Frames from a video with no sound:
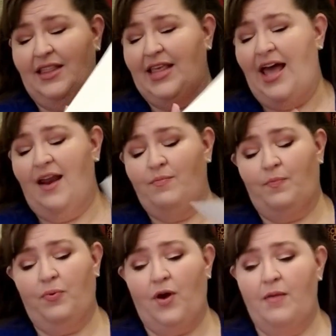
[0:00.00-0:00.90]
That
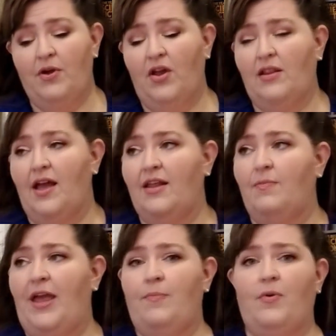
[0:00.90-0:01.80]
primary
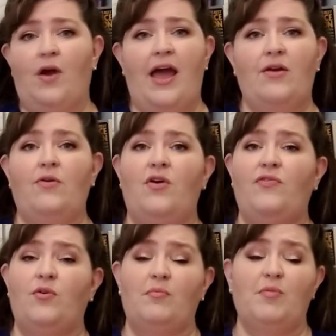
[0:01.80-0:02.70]
lining paper, I don't know
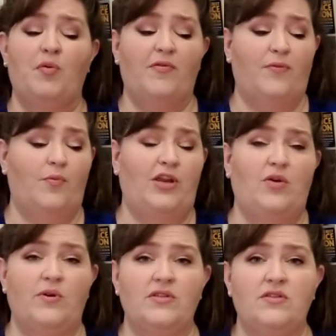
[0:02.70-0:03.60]
if you remember it from when
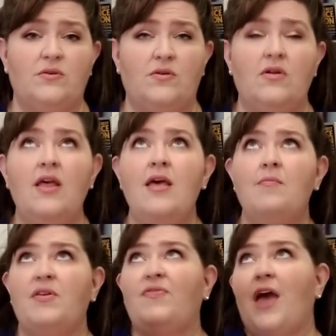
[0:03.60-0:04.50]
you were in school,
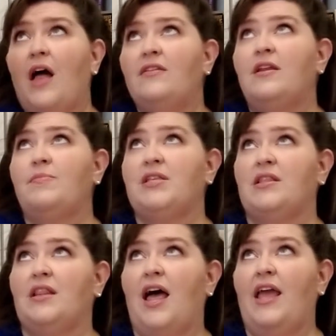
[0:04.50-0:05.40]
but if you held it up to
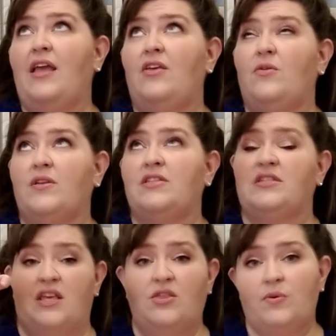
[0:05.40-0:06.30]
the light, you could
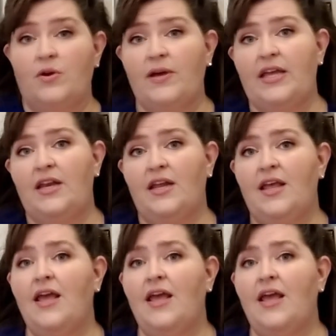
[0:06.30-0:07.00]
see through it.